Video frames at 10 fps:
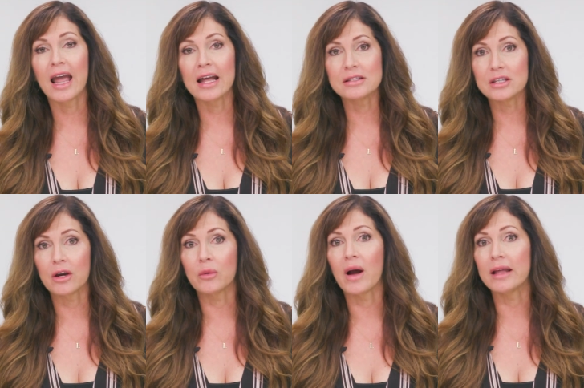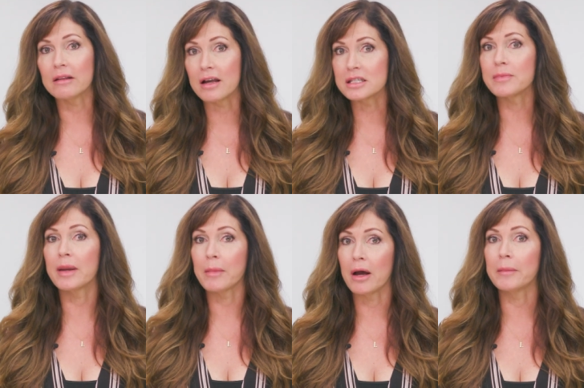And so I lost
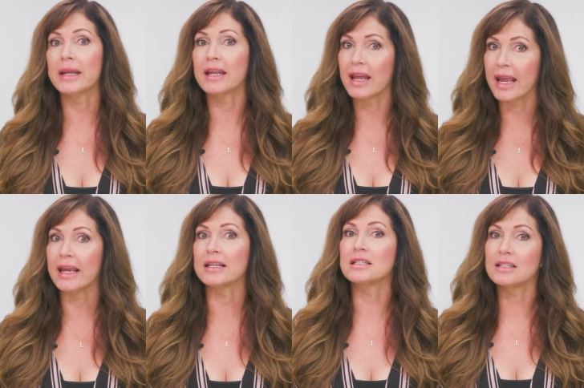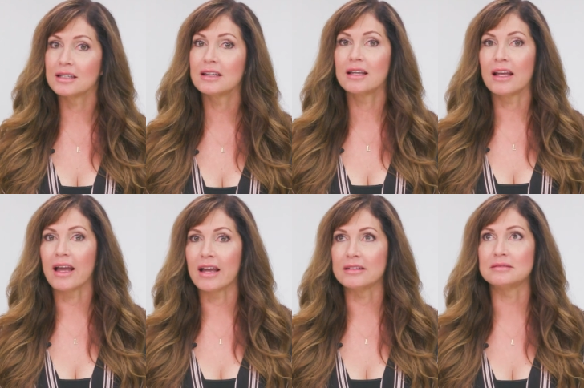my mom at eight,
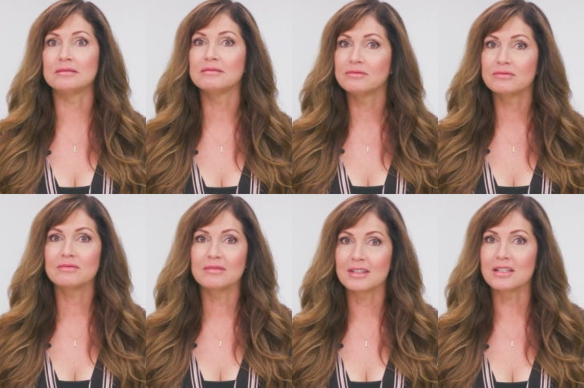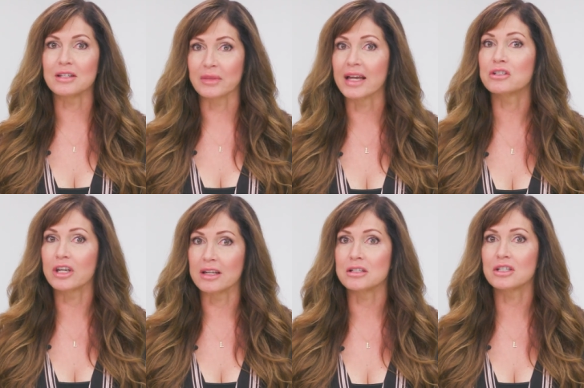and so that
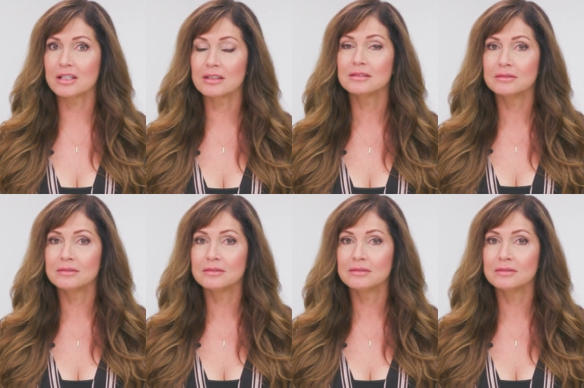changed.